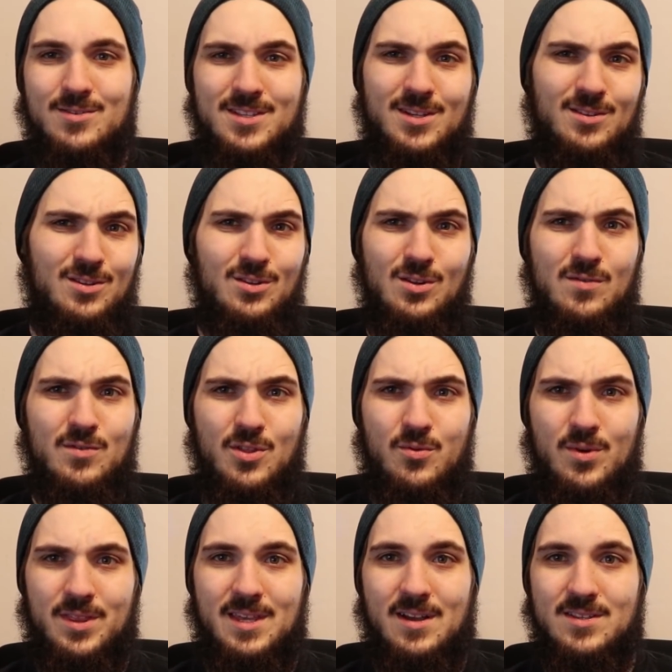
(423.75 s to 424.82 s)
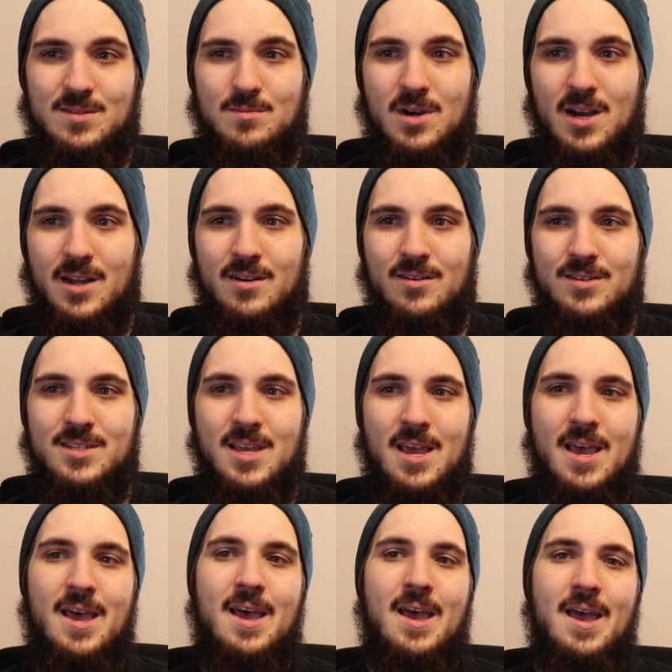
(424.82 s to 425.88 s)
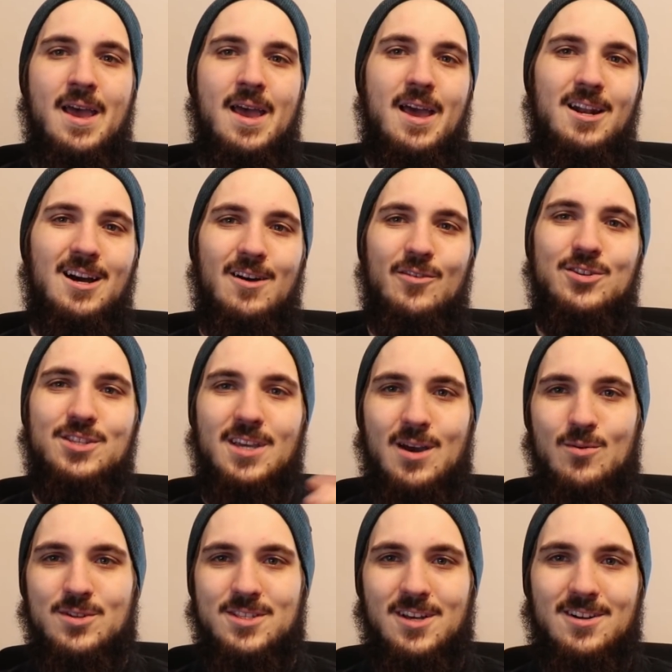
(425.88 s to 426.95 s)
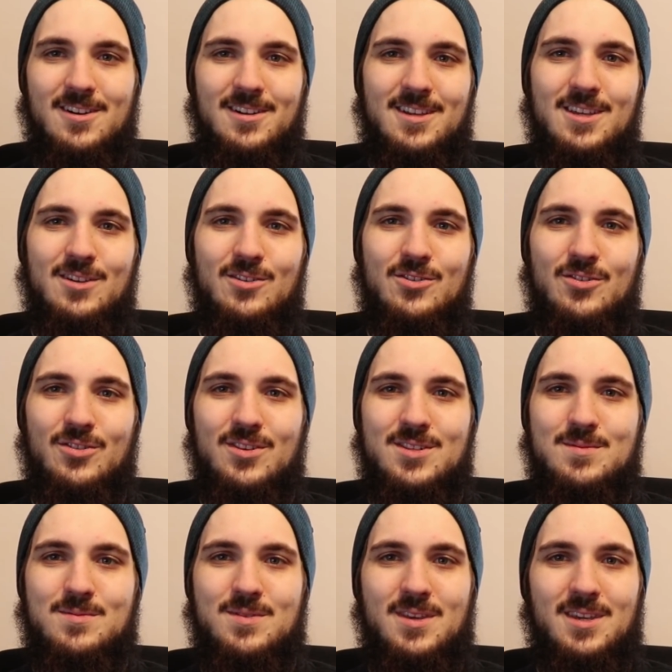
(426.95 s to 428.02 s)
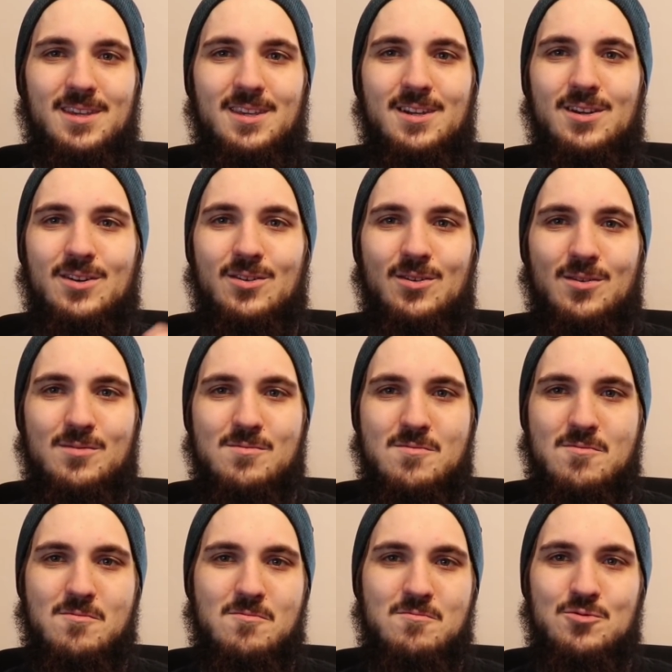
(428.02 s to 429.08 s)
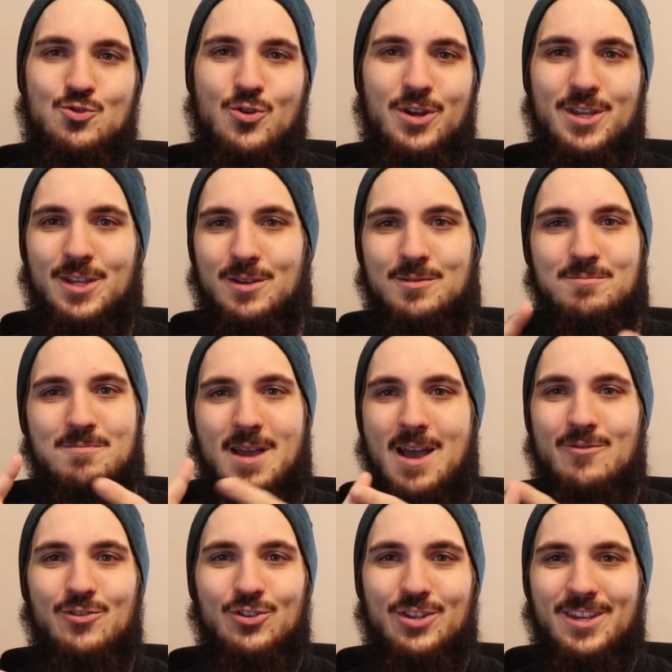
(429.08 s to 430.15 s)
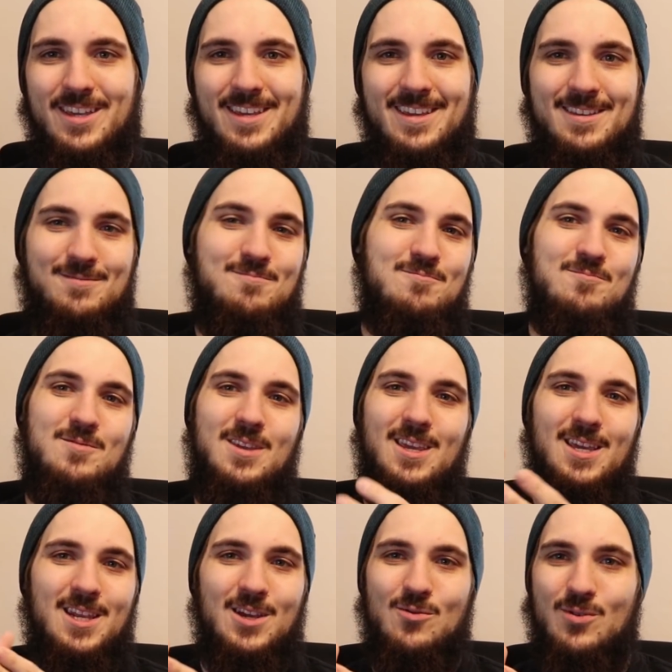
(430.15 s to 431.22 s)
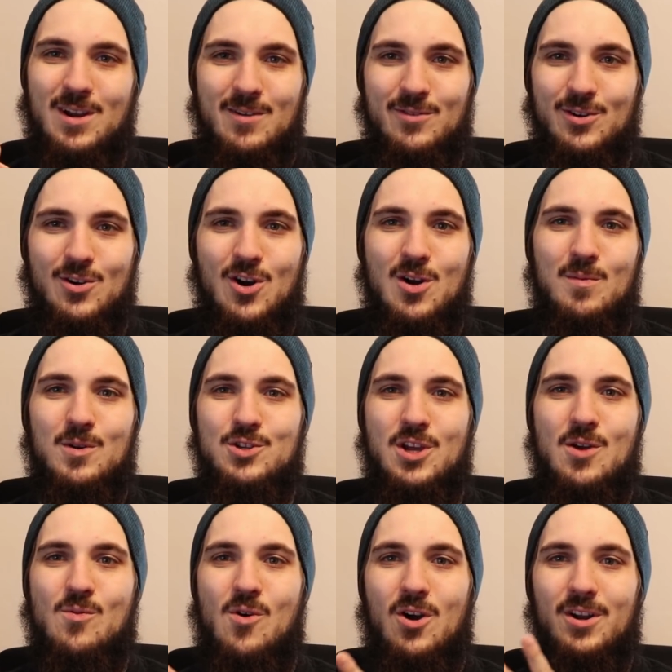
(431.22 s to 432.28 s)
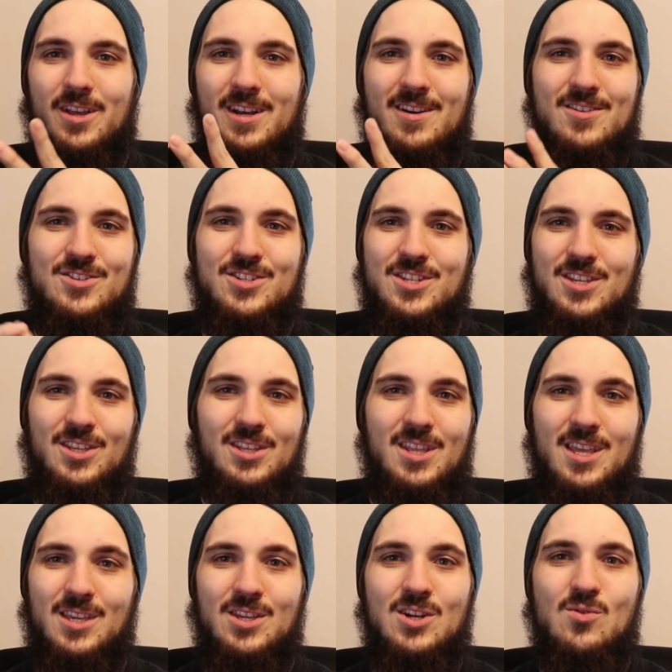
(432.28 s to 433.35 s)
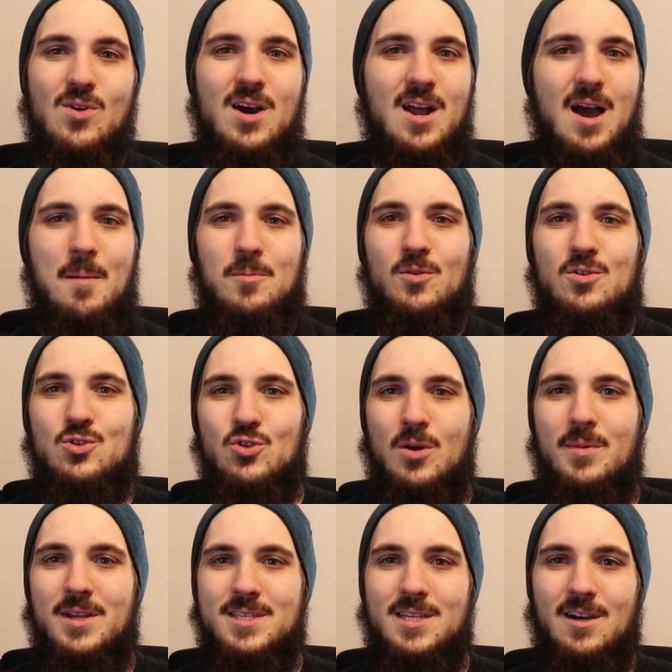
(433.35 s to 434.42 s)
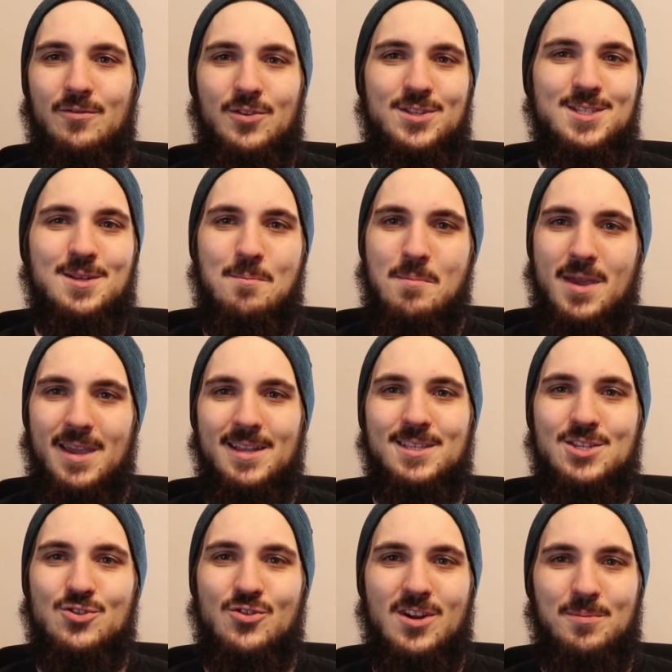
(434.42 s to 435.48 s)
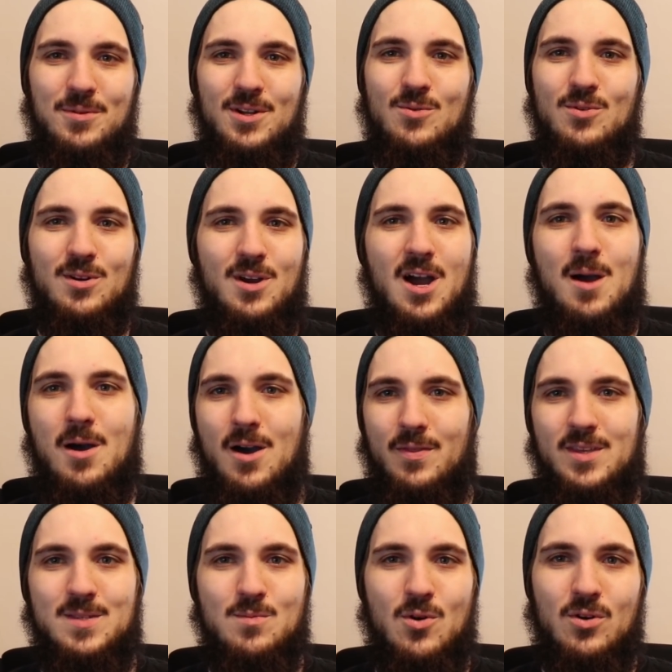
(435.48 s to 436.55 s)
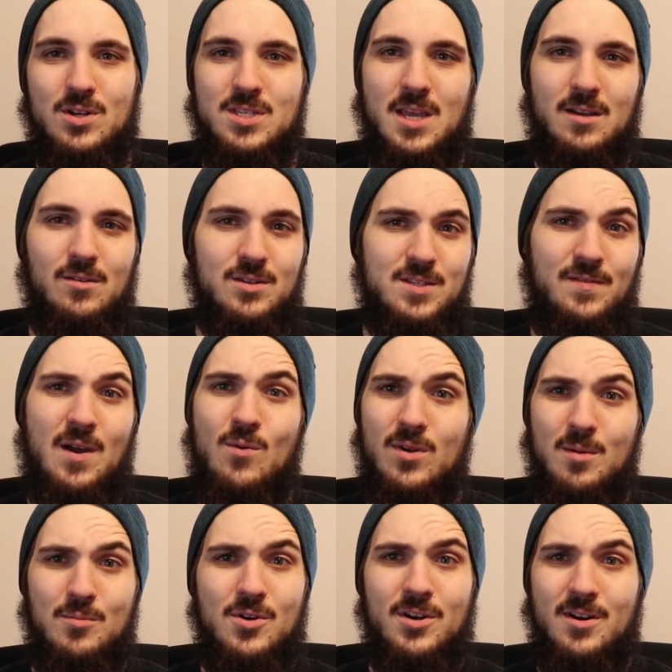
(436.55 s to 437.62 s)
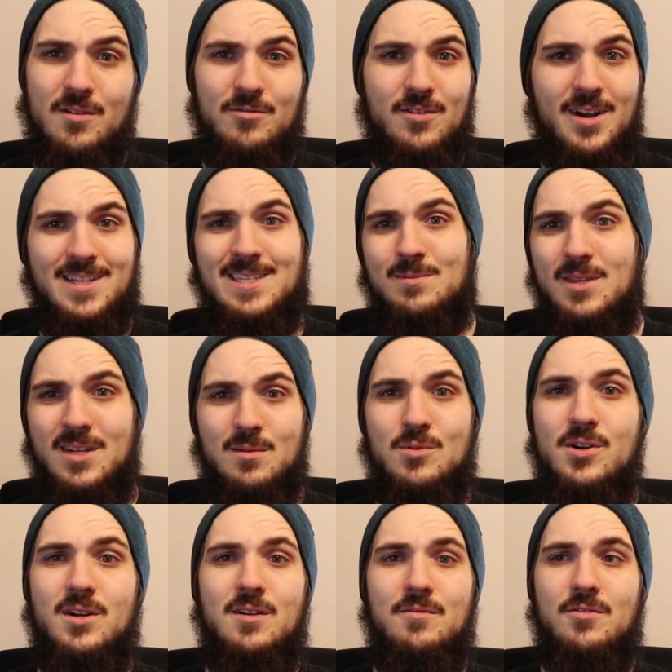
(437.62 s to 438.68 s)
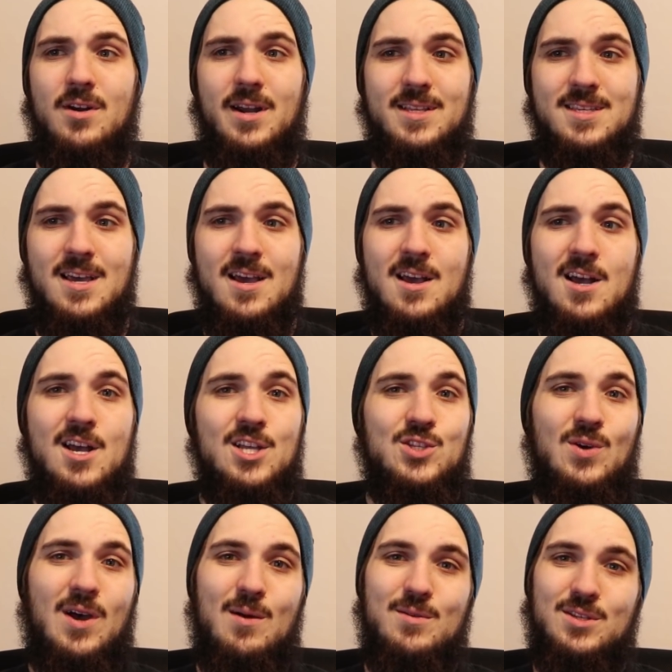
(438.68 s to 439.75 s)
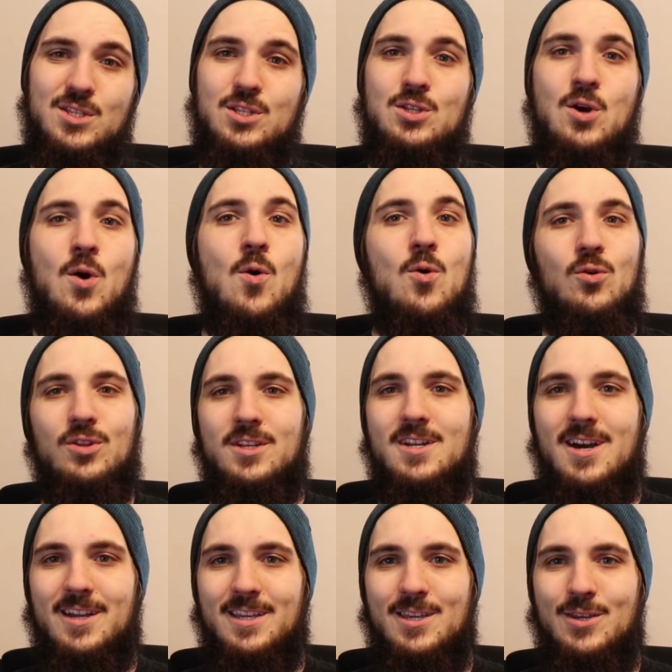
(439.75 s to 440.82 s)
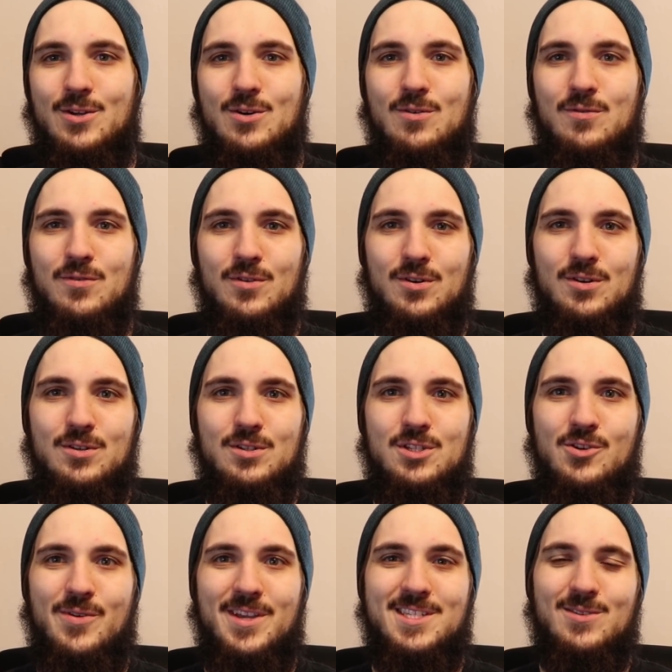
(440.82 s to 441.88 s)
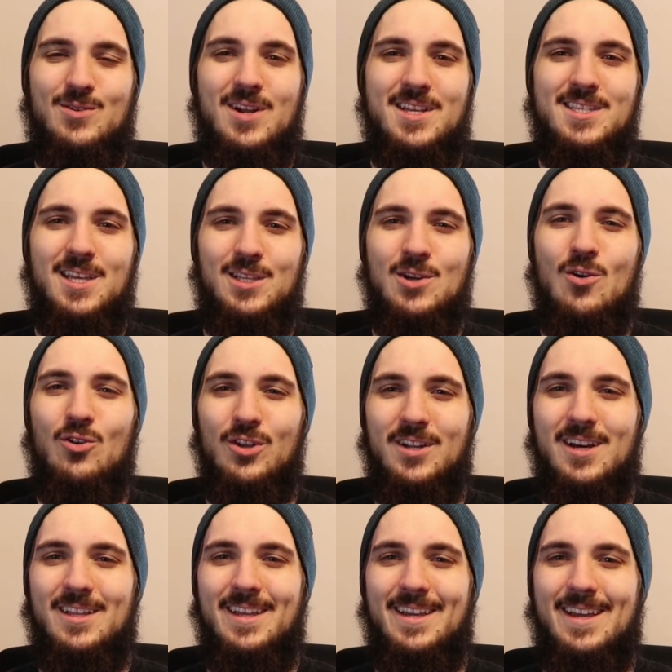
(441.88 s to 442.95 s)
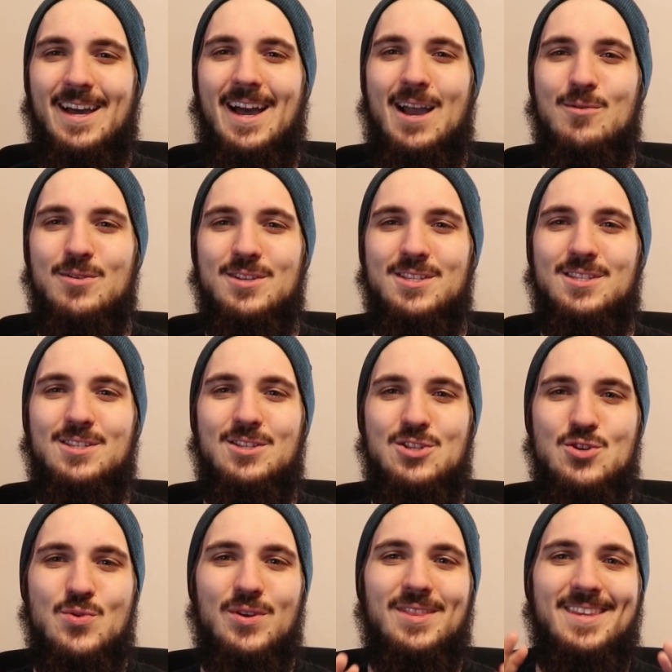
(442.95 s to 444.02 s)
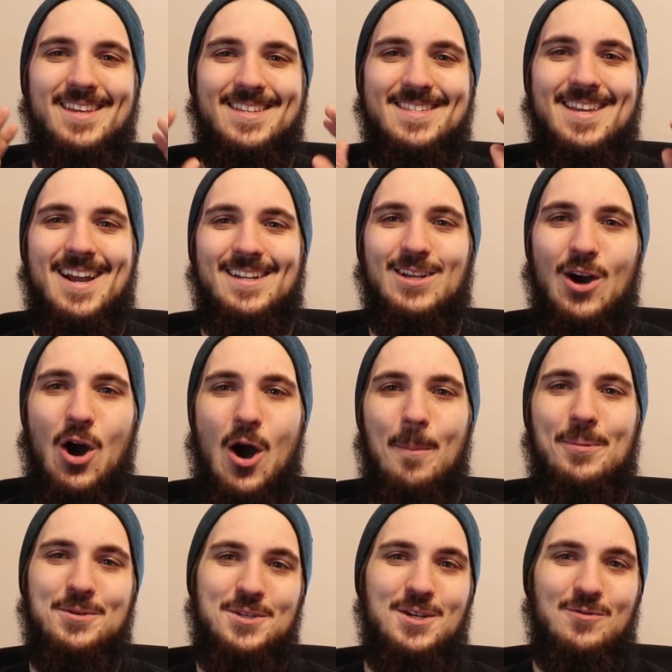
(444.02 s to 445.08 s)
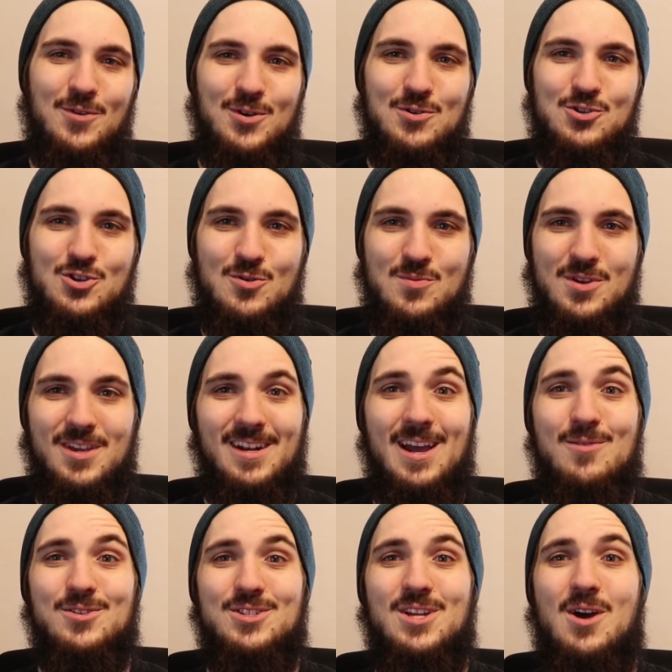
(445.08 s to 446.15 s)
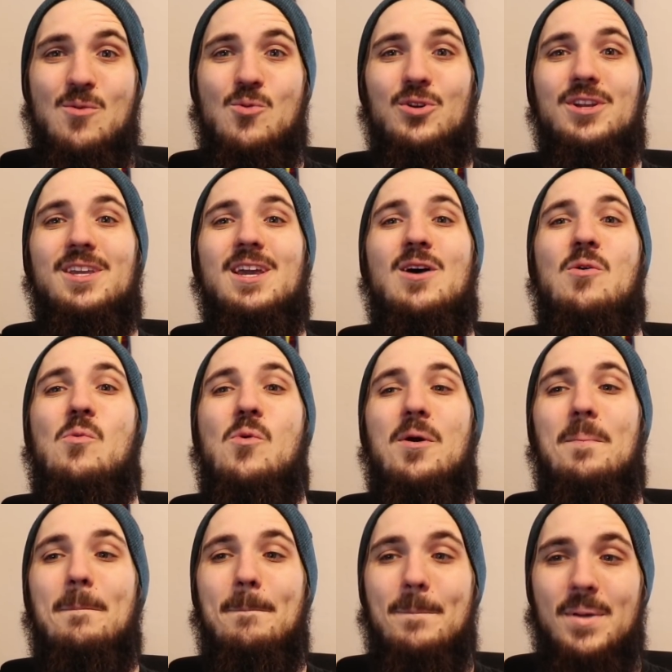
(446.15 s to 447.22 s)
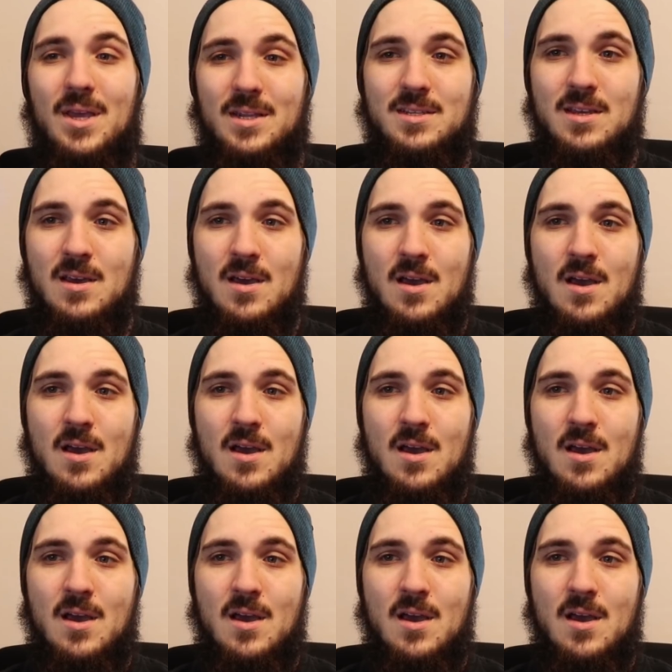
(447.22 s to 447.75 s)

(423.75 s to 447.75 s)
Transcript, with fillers: It was like a little over three thousand miles, and obviously I was not on keto during this thing, you know, drinking heavily, eating whatever garbage I wanted. I was just like, you know what, I'm going to enjoy myself. This is a man's trip. You know, we're on these motorcycles. If I want a burger and fries, I'm getting a burger and fries. So I was totally not keto for two weeks. And when I say totally not, like I was doing the exact opposite of what you should be, and I was not working out one bit.